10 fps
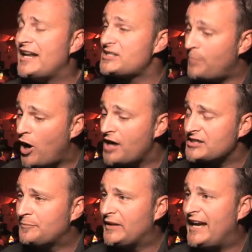It's pause
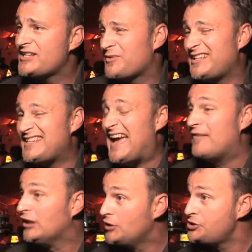and play. It's really the
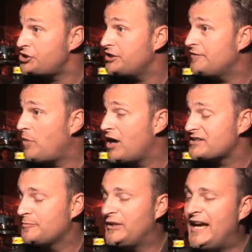evolution of pause
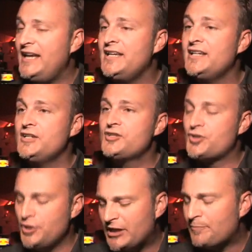and play. So
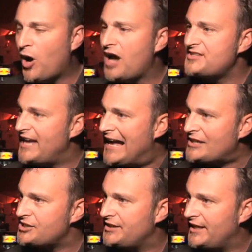you can pause the
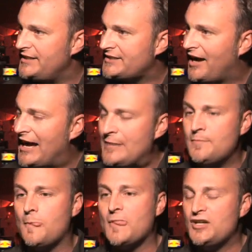action at any time.
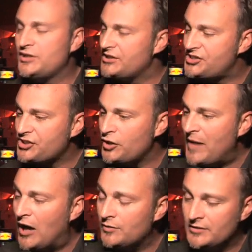You can zoom
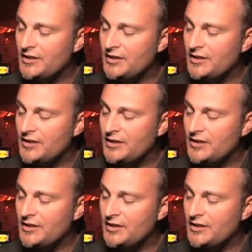out.